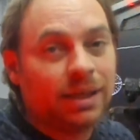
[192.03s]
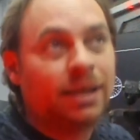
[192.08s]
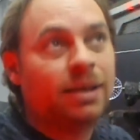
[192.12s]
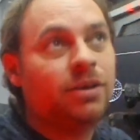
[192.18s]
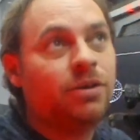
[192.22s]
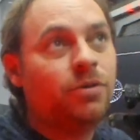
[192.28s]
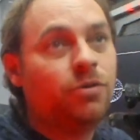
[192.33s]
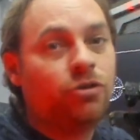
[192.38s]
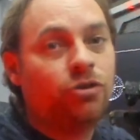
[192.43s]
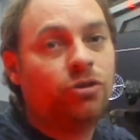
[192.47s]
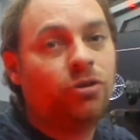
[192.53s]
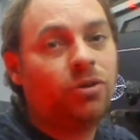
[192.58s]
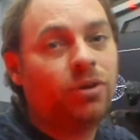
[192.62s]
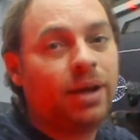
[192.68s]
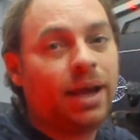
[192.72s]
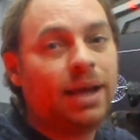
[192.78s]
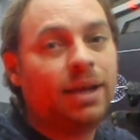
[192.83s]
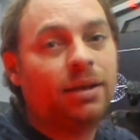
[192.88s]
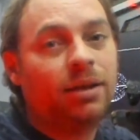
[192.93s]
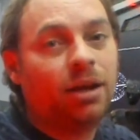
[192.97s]
you
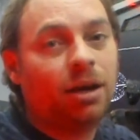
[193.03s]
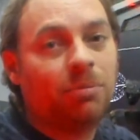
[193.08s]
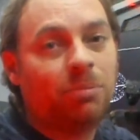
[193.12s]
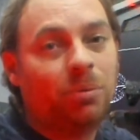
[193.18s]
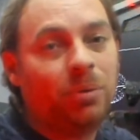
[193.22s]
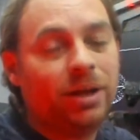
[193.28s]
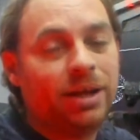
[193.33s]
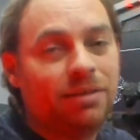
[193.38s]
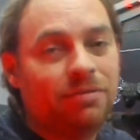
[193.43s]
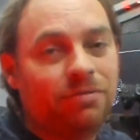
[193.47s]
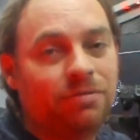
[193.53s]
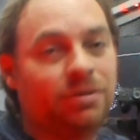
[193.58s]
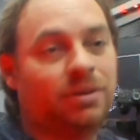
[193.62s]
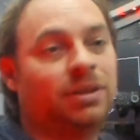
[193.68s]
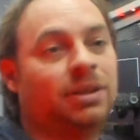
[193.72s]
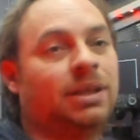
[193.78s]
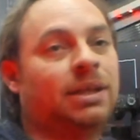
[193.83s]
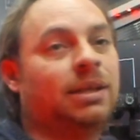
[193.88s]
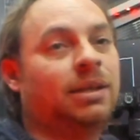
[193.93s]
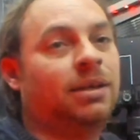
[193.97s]
should end up with
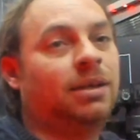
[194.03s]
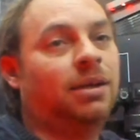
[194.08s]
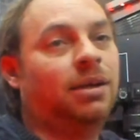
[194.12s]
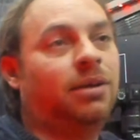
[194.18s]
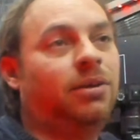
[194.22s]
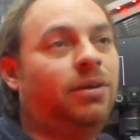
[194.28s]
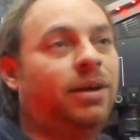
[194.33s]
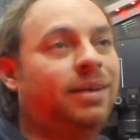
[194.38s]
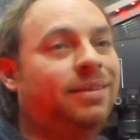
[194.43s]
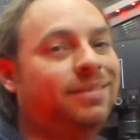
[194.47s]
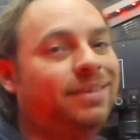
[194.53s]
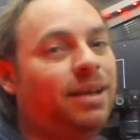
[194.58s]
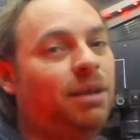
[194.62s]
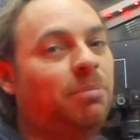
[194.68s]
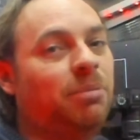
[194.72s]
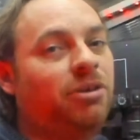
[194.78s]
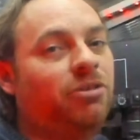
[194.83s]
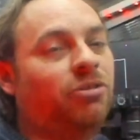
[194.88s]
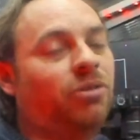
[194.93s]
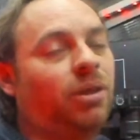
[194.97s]
a nice
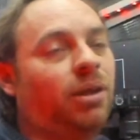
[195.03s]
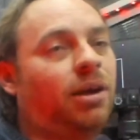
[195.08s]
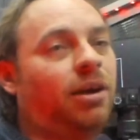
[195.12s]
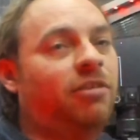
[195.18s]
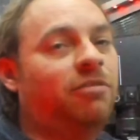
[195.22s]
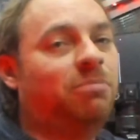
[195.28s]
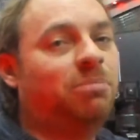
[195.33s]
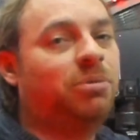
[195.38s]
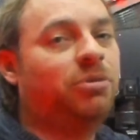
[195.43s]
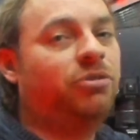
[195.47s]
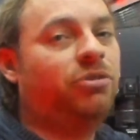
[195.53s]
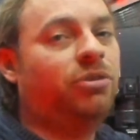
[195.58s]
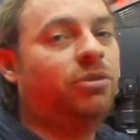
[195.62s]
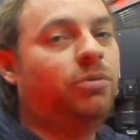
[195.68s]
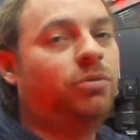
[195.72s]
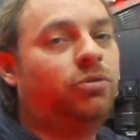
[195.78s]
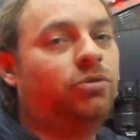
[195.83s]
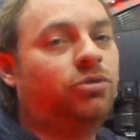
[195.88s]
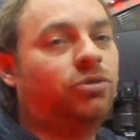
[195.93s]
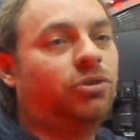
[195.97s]
image that I've
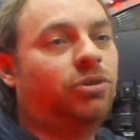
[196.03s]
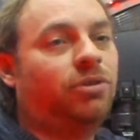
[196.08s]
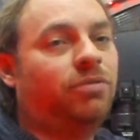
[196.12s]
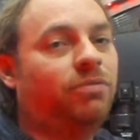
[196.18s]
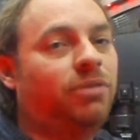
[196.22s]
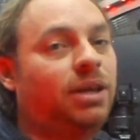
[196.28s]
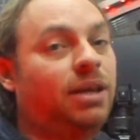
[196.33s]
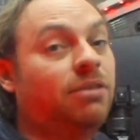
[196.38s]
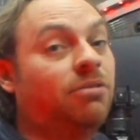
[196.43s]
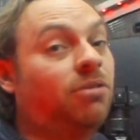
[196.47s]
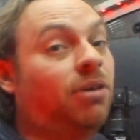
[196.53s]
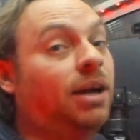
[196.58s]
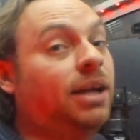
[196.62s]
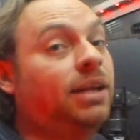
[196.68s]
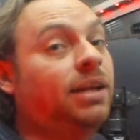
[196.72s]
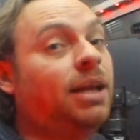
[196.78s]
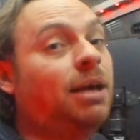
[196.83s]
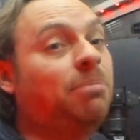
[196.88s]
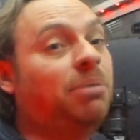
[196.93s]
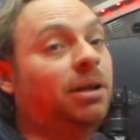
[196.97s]
produced of the
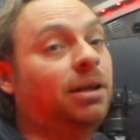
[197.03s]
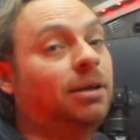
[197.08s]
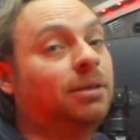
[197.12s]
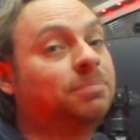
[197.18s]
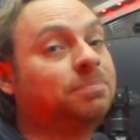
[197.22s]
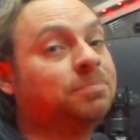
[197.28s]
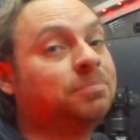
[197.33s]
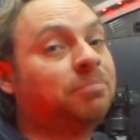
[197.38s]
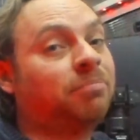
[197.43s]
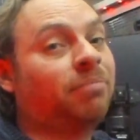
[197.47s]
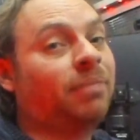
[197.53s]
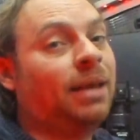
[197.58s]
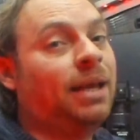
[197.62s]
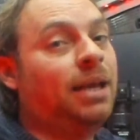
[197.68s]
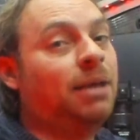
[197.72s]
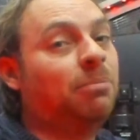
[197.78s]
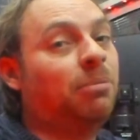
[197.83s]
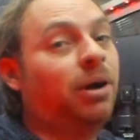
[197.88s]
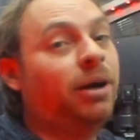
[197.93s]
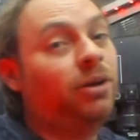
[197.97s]
Orion Nebula.
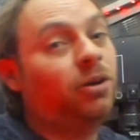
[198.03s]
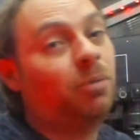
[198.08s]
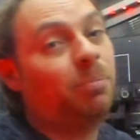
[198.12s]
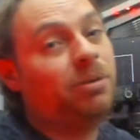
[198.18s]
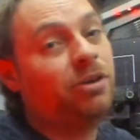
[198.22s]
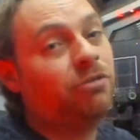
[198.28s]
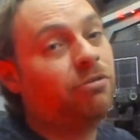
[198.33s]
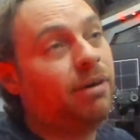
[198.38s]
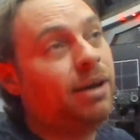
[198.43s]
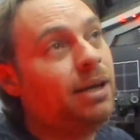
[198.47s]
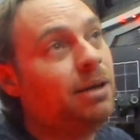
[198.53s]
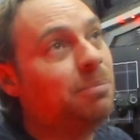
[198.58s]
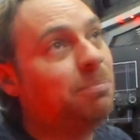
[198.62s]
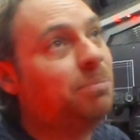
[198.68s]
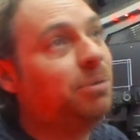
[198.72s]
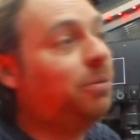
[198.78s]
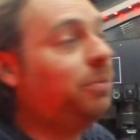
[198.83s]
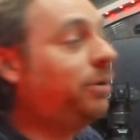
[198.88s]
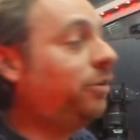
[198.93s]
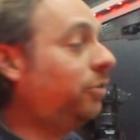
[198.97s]
It might not be great,
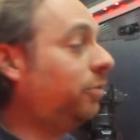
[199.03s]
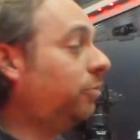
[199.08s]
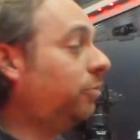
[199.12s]
but we shall